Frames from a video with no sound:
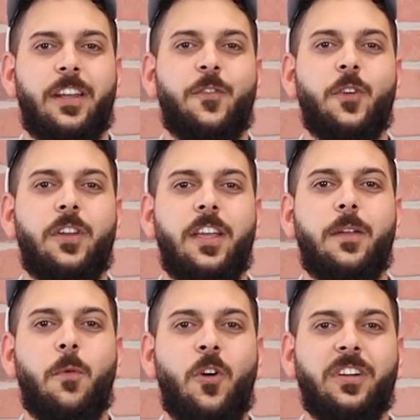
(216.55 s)
if you
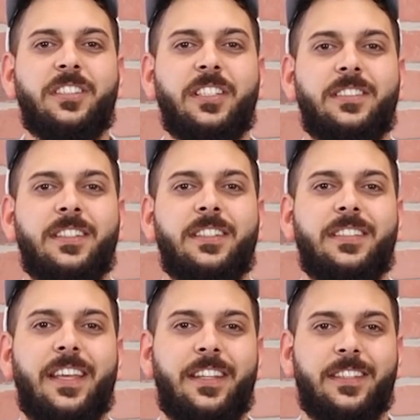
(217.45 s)
need more
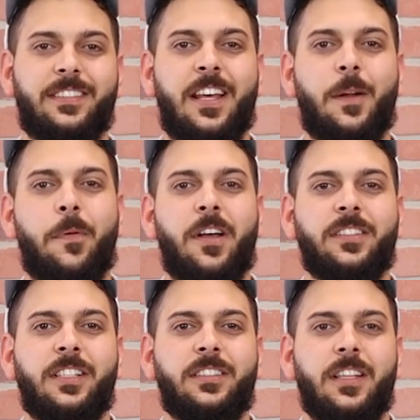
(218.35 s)
assistance in the setup
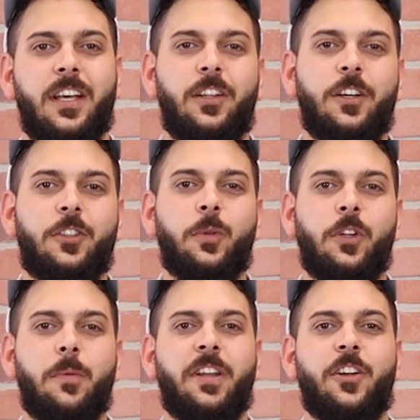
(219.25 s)
process, look through
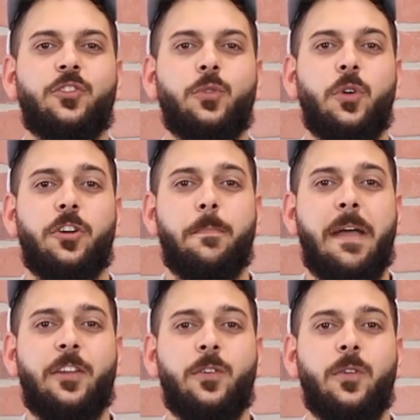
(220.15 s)
the Luminaires 200
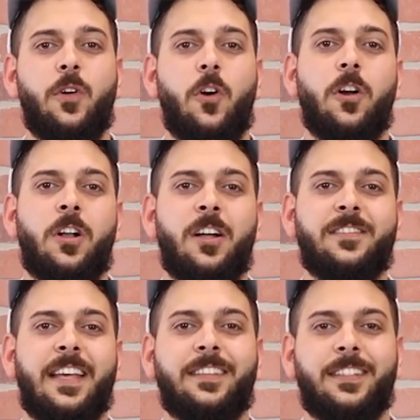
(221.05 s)
manual or
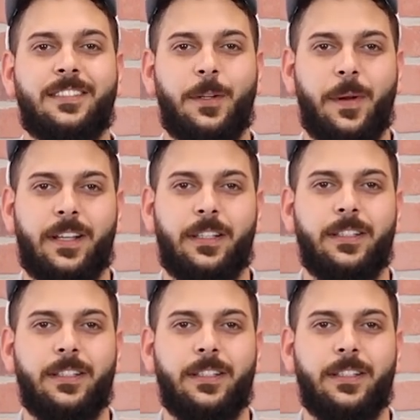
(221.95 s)
contact us directly.